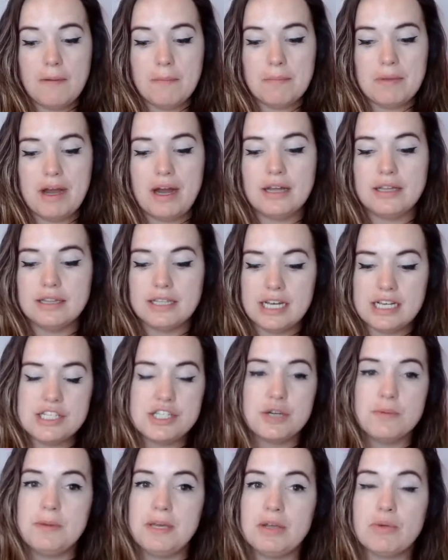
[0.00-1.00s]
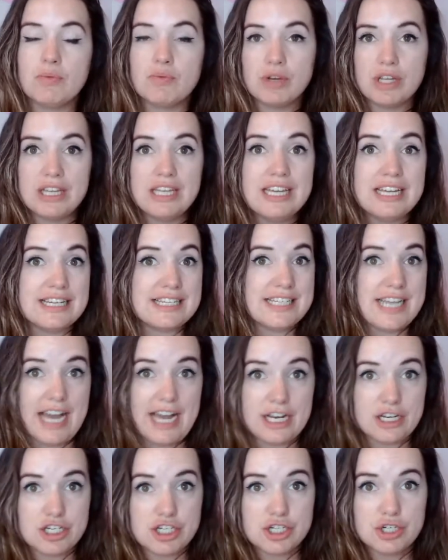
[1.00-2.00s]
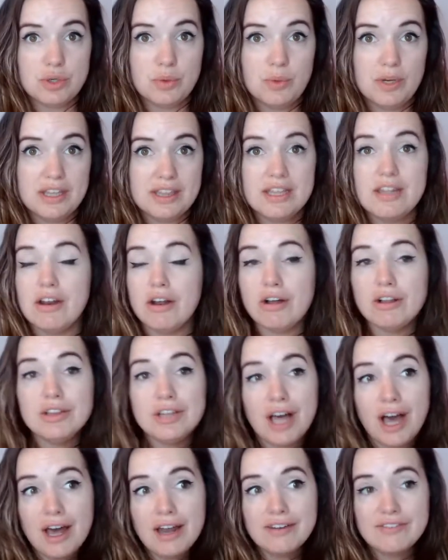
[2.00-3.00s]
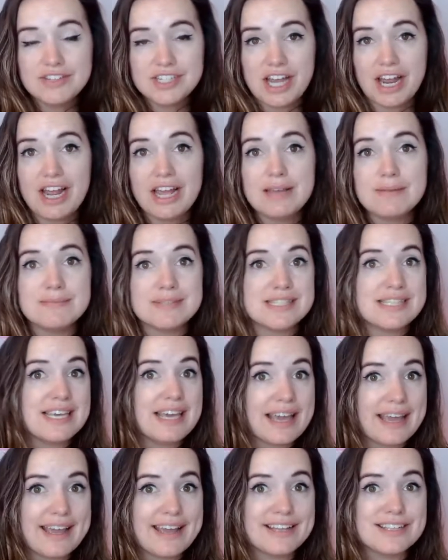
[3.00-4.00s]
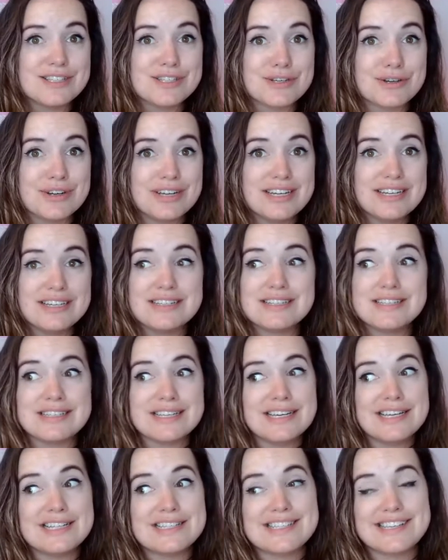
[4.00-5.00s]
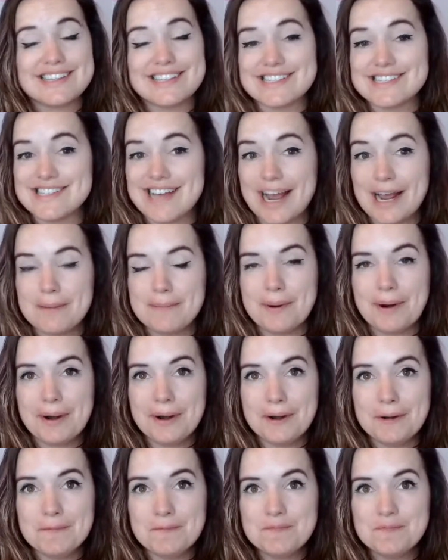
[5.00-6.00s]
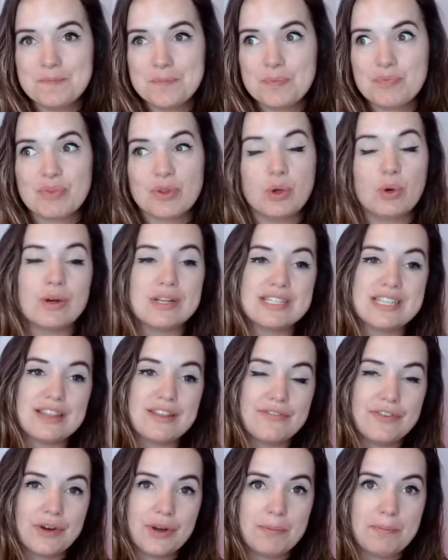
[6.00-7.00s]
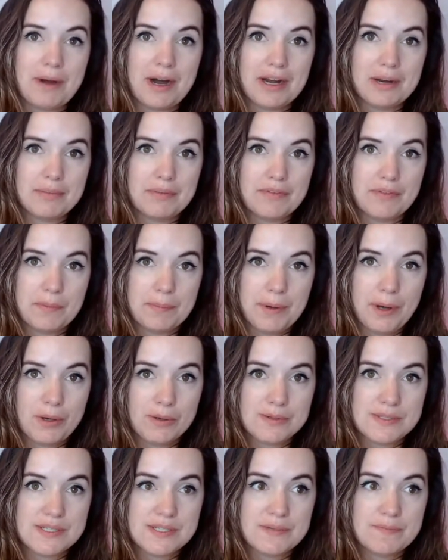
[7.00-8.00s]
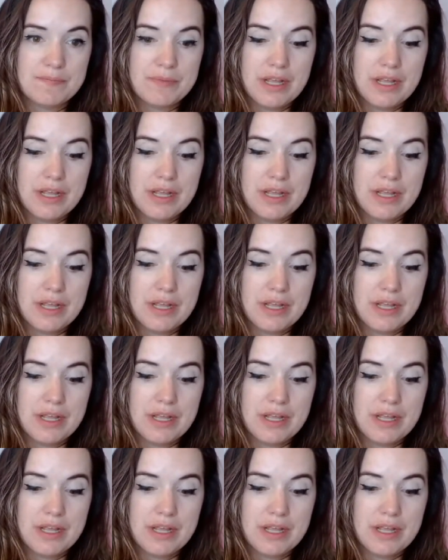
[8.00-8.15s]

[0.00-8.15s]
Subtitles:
Unless you're being really intentional with it, a lot of times the answer is it's in the sidebar or it's at the very bottom of the post.